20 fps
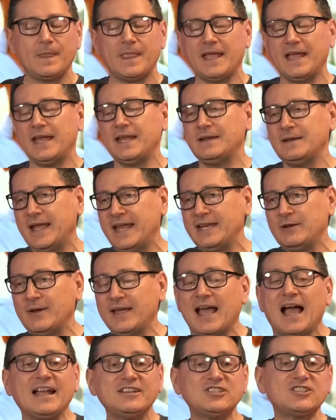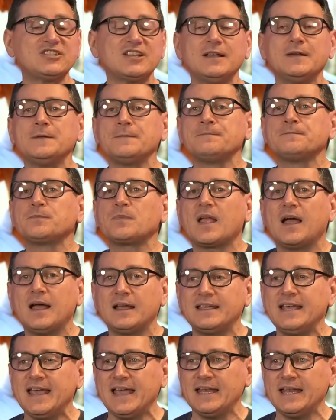And anyway, I just... So
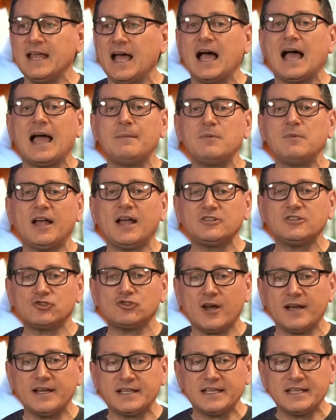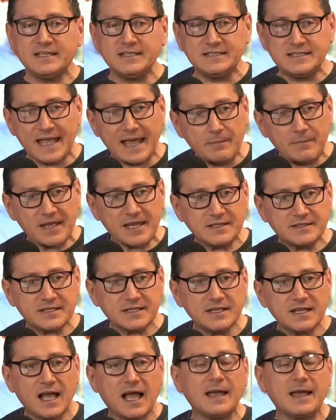again, I'm not trying to condemn it.